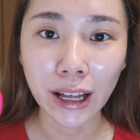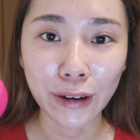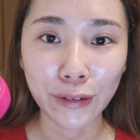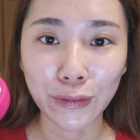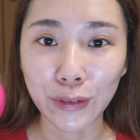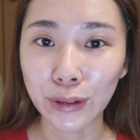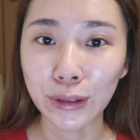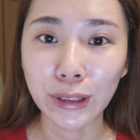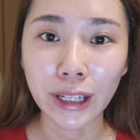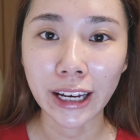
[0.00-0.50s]
I
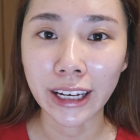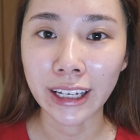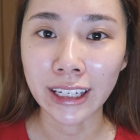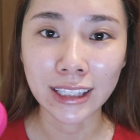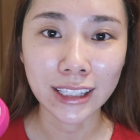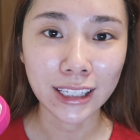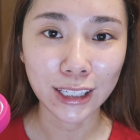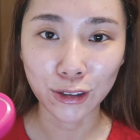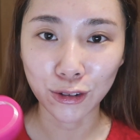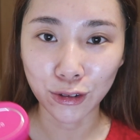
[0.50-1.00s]
feel like
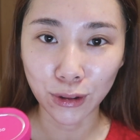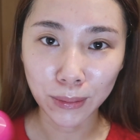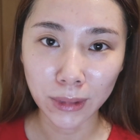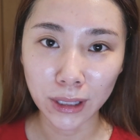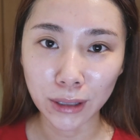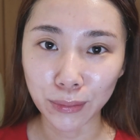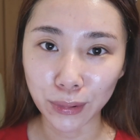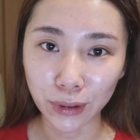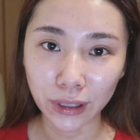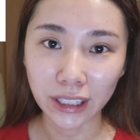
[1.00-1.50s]
it's
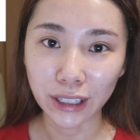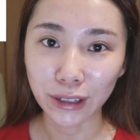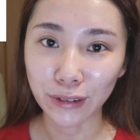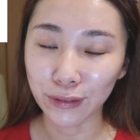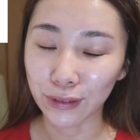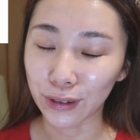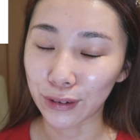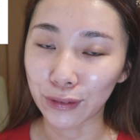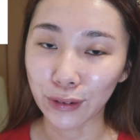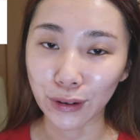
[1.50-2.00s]
extremely
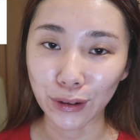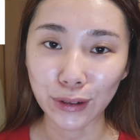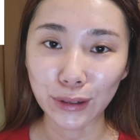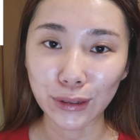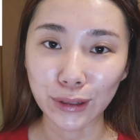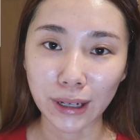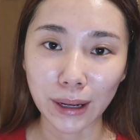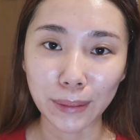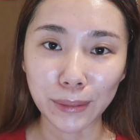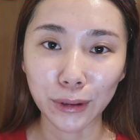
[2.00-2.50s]
brilliant for Foreo
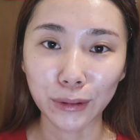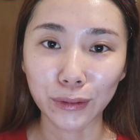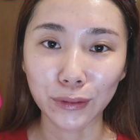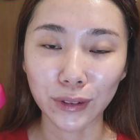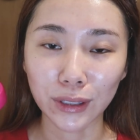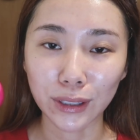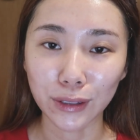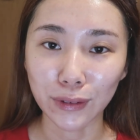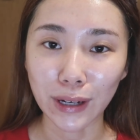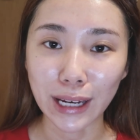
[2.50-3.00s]
to come up with
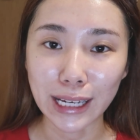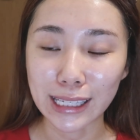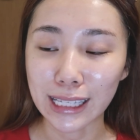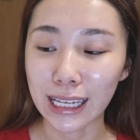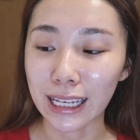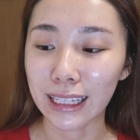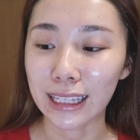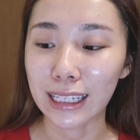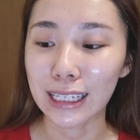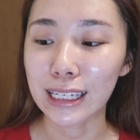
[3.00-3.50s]
a device
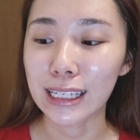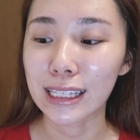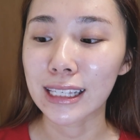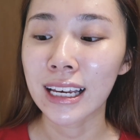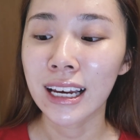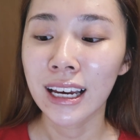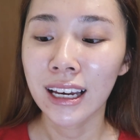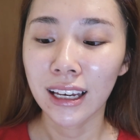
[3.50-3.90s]
like this.